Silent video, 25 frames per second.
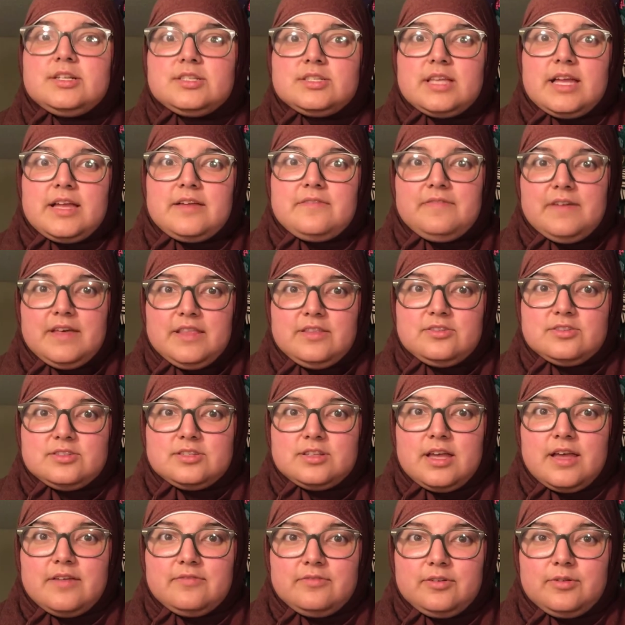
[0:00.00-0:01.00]
There's like feathers
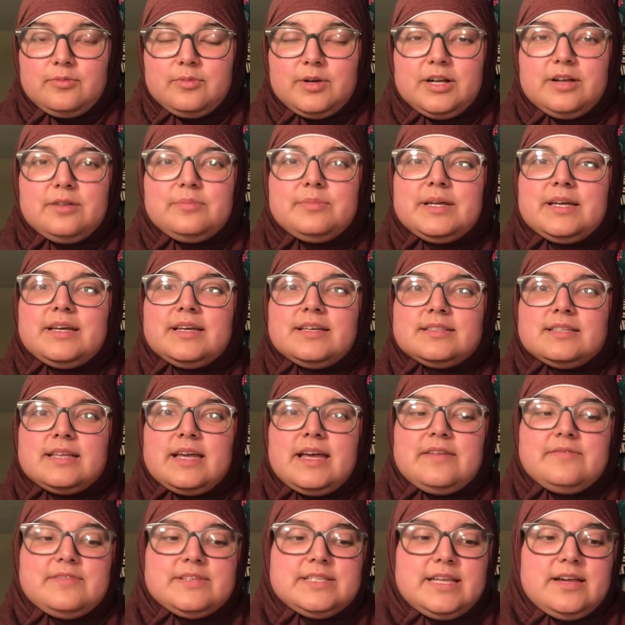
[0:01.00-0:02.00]
everywhere because I
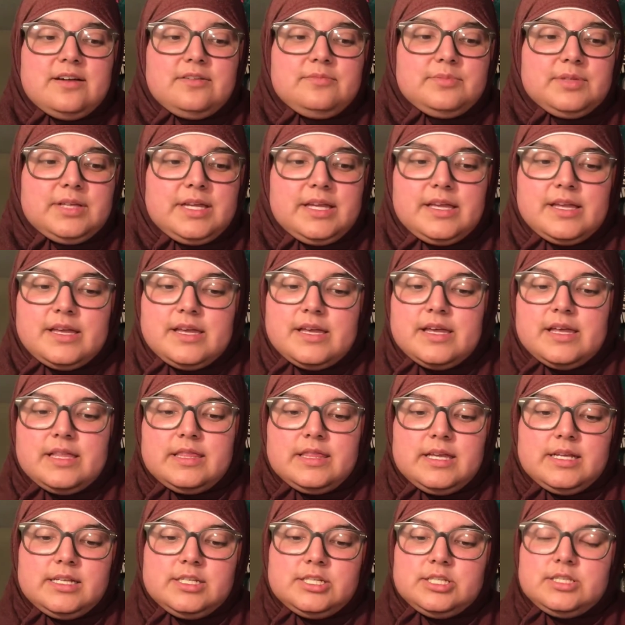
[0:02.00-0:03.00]
have a down blanket,
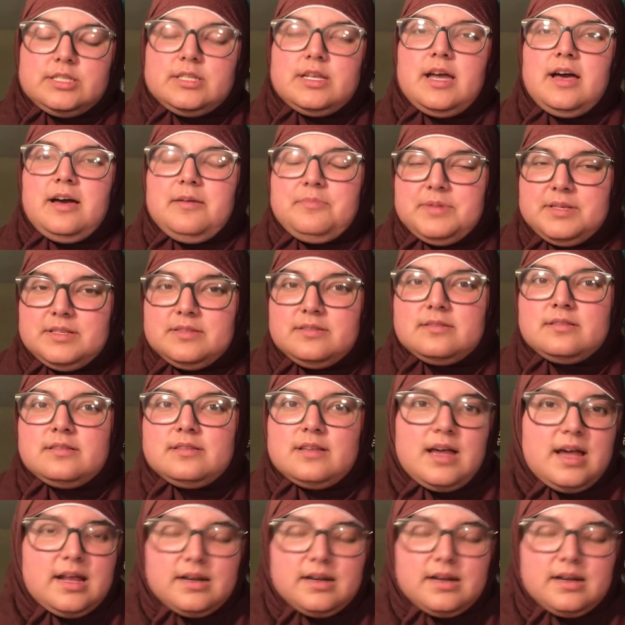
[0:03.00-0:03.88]
and that just happens.